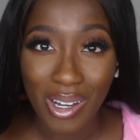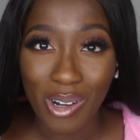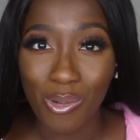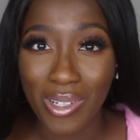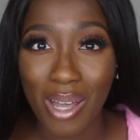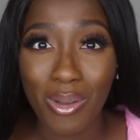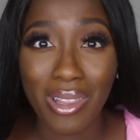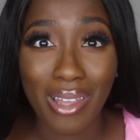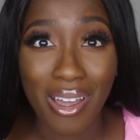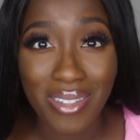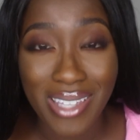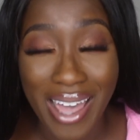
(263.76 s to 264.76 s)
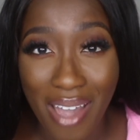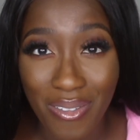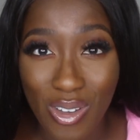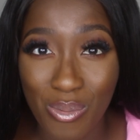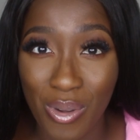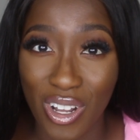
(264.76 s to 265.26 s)
Well, I would love to
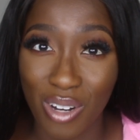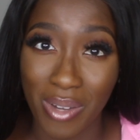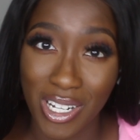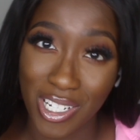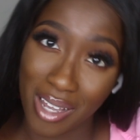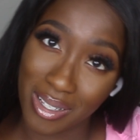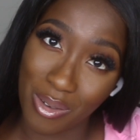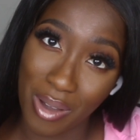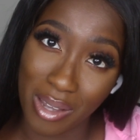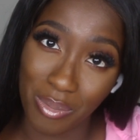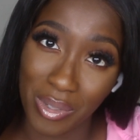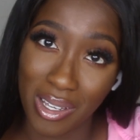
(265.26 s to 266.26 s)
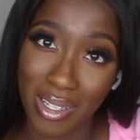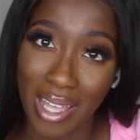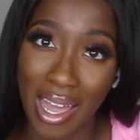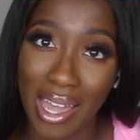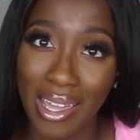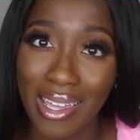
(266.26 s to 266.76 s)
have you a part of my Choc squad, because
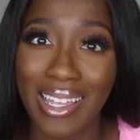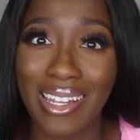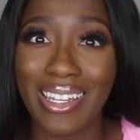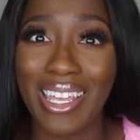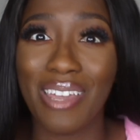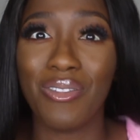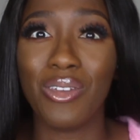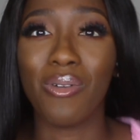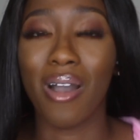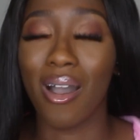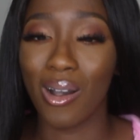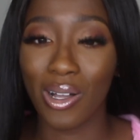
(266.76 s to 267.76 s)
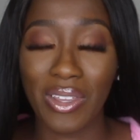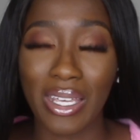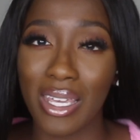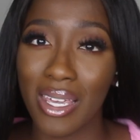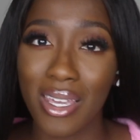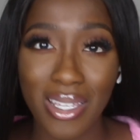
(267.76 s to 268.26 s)
I can give you all the
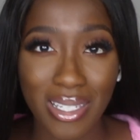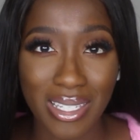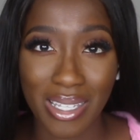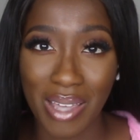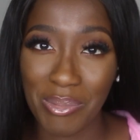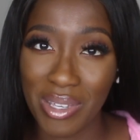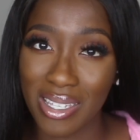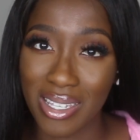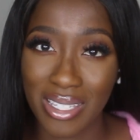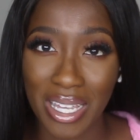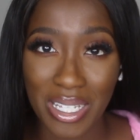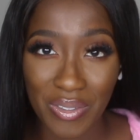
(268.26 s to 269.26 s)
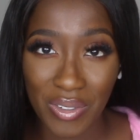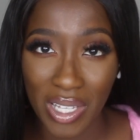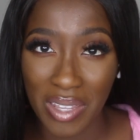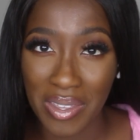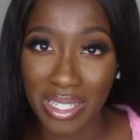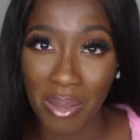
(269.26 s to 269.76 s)
keys to be
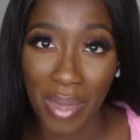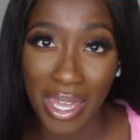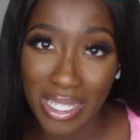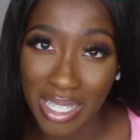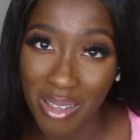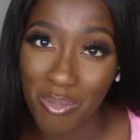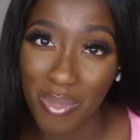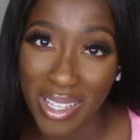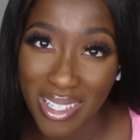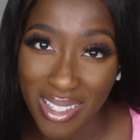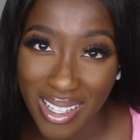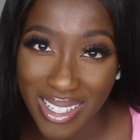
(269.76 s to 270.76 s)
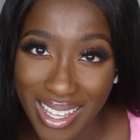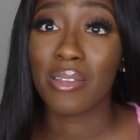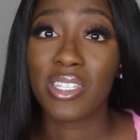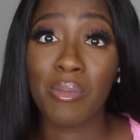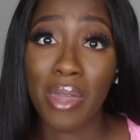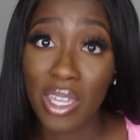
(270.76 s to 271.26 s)
successful in this amazing business,
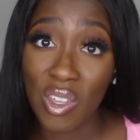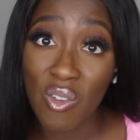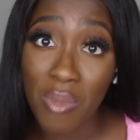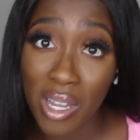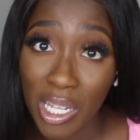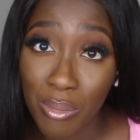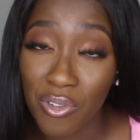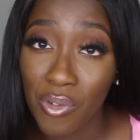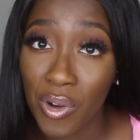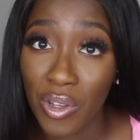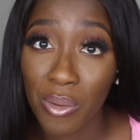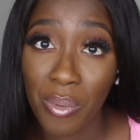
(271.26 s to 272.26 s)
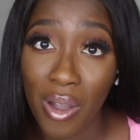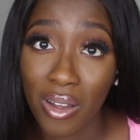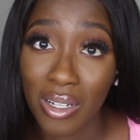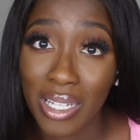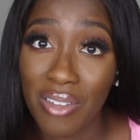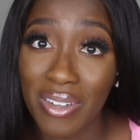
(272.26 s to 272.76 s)
to make you money before your
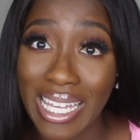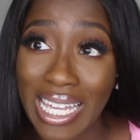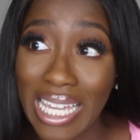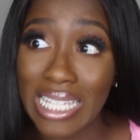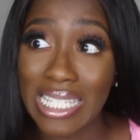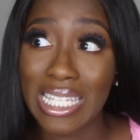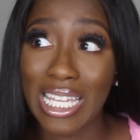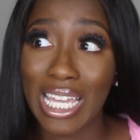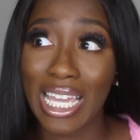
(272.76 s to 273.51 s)
product even hits